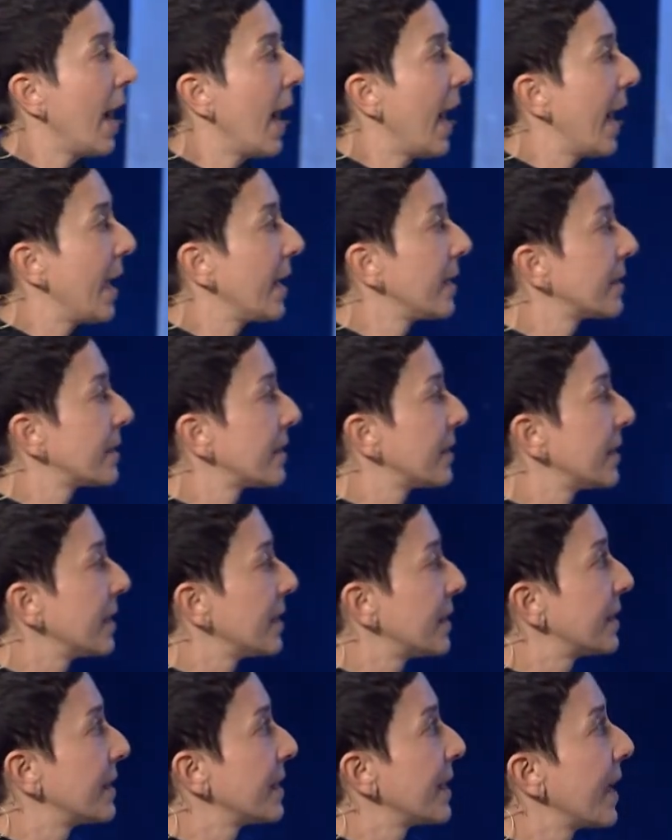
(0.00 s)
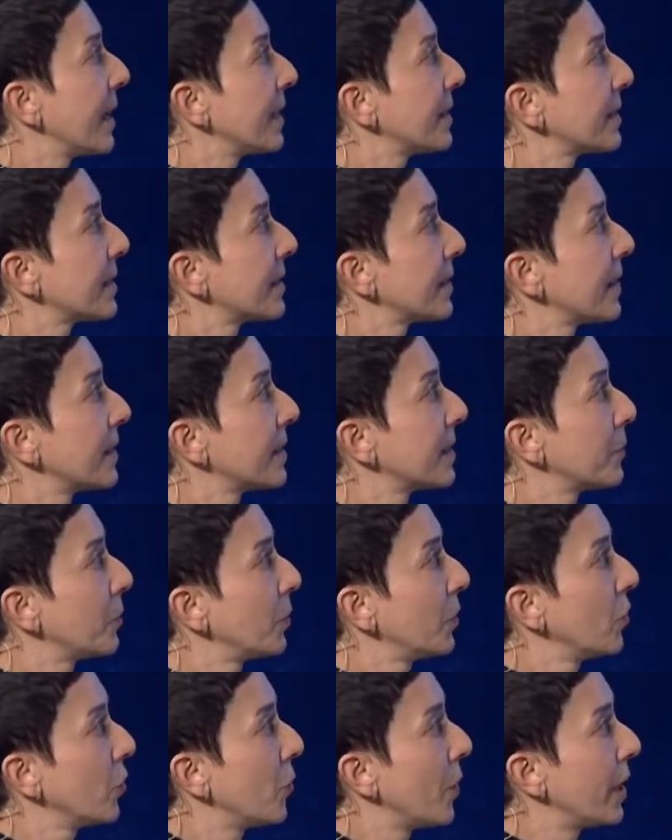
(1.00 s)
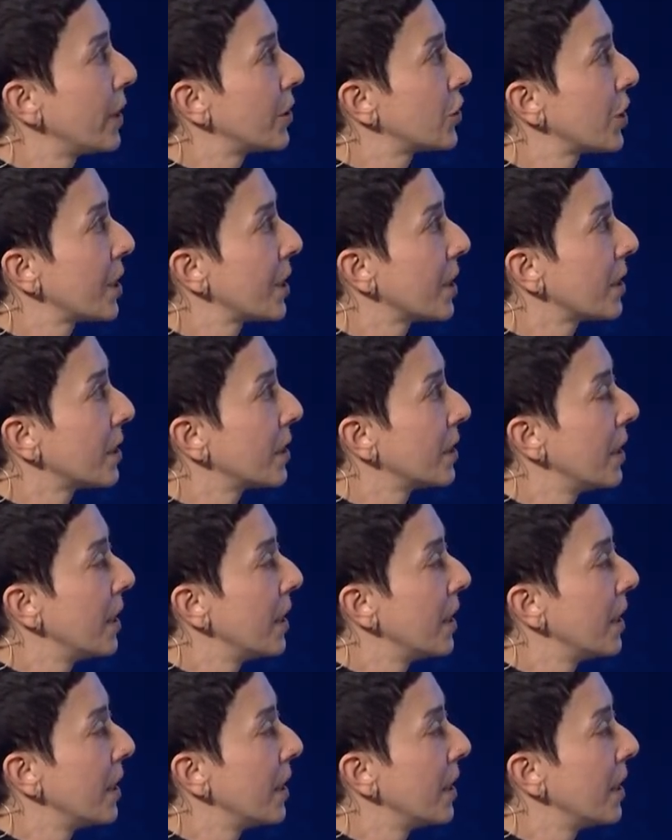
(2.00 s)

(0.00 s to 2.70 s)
and CCS, this blue wedge here,